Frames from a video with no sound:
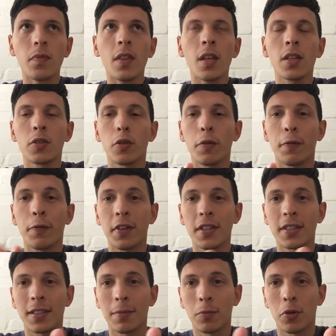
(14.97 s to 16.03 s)
So
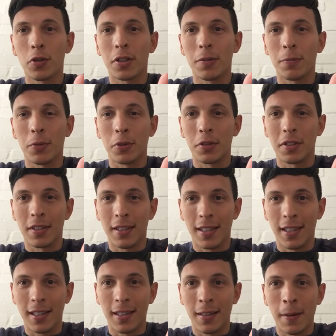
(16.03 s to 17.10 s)
first and most important
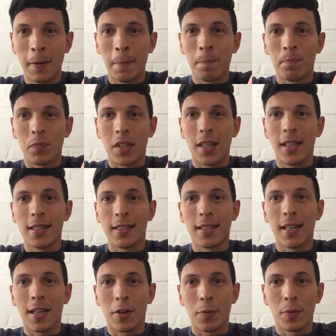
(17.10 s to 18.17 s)
thing is
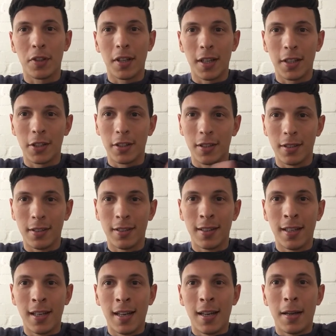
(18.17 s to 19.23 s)
accommodation.
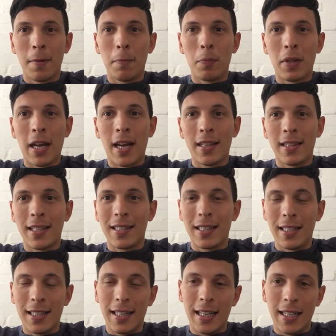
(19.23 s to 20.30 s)
Plan that
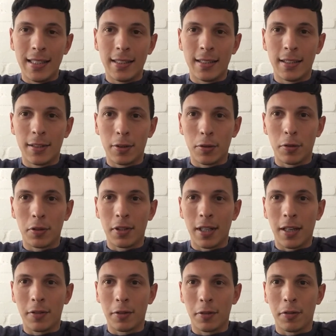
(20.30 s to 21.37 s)
ahead, sort
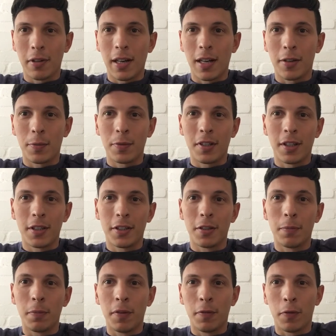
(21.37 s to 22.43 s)
out your accommodation
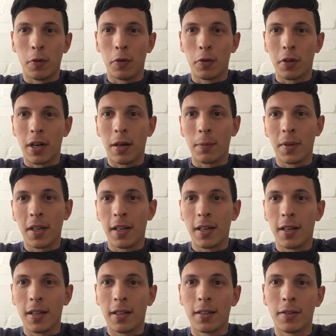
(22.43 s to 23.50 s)
before you come
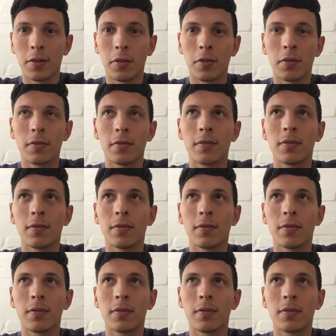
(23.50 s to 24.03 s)
here. Don't